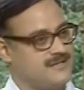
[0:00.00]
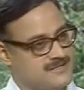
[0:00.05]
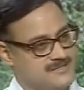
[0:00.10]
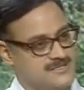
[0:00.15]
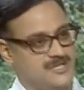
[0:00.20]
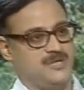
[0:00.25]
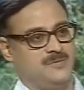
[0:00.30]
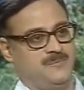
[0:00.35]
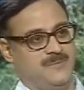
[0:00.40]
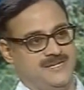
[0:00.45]

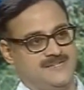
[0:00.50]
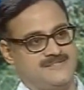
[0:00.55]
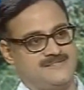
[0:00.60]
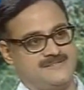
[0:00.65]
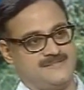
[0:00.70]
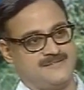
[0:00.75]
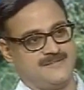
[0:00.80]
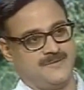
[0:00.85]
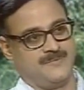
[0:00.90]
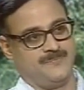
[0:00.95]

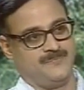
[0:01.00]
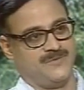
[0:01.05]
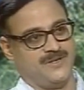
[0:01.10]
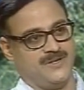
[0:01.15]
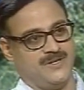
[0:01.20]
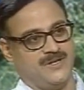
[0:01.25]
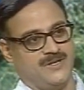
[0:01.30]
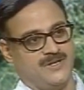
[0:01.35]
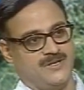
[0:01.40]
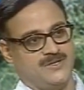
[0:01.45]
treatments.
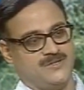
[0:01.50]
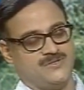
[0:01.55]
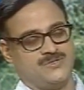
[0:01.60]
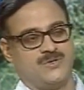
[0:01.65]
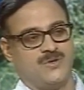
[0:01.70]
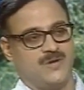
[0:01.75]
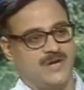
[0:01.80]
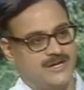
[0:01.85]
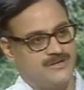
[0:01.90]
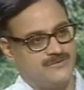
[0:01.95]

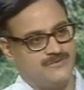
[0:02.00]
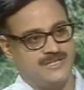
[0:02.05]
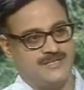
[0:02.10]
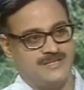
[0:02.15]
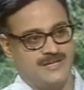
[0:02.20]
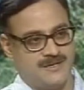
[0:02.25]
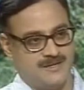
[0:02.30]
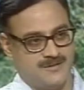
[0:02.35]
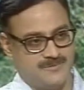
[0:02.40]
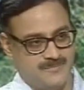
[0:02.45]
So
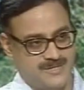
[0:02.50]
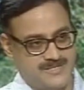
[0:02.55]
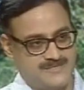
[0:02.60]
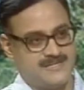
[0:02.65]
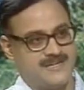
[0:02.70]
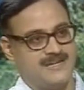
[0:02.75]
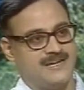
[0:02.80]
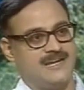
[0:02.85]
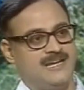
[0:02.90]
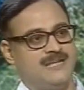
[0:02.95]
Ayurveda
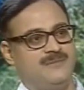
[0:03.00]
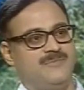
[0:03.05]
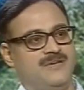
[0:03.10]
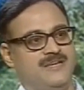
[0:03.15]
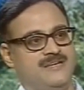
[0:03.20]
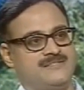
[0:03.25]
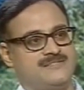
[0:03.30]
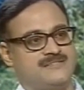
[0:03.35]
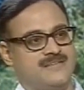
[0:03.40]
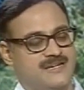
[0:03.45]
basically
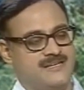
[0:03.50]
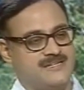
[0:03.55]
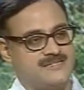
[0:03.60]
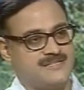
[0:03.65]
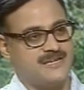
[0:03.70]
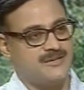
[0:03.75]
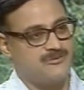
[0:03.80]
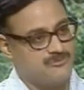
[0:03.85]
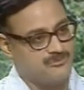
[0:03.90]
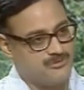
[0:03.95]
means it's
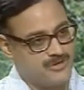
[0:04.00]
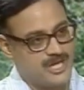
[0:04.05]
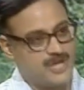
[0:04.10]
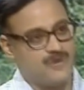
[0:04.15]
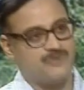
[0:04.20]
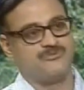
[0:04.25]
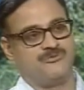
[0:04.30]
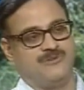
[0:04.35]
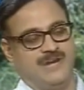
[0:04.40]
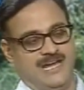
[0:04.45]
a way
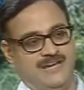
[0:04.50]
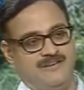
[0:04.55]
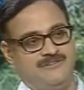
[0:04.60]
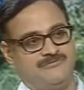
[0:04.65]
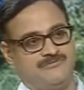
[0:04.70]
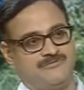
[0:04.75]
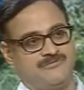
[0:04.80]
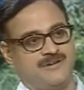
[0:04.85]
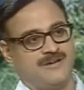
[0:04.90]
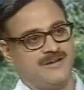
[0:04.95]
of
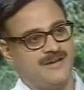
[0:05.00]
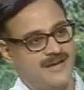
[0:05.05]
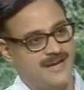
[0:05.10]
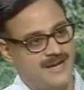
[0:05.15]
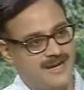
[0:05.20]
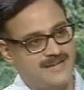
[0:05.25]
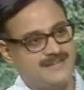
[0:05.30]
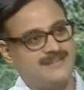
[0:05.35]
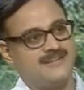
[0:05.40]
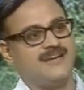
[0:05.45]
life
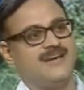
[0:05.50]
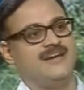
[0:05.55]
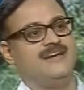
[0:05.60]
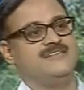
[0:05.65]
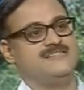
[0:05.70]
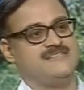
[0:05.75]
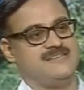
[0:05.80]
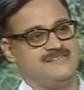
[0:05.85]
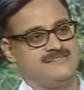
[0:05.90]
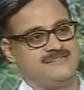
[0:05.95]
and a
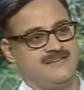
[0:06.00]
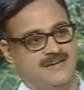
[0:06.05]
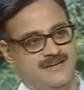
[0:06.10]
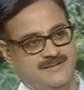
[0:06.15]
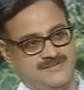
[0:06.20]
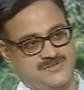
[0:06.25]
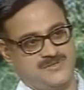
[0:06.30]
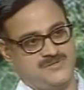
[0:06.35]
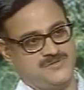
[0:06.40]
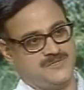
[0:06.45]
disease care
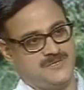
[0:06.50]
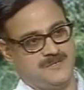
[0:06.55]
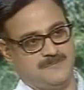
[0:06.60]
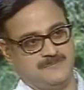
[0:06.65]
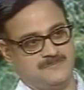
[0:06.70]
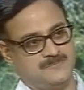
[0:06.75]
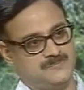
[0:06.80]
system.